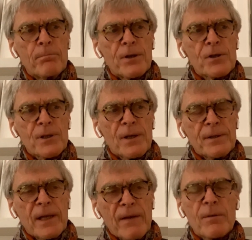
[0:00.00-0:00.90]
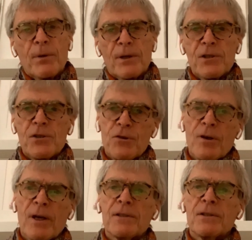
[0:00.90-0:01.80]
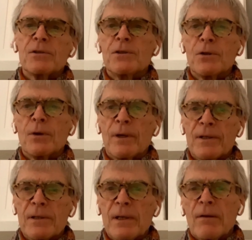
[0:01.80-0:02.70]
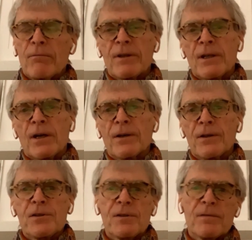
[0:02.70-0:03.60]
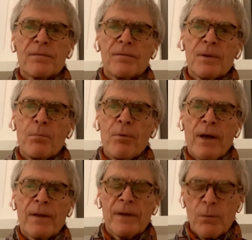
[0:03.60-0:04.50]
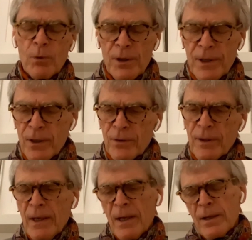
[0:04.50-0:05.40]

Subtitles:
because I think everybody's trying to do it, regardless of the brand they're working on.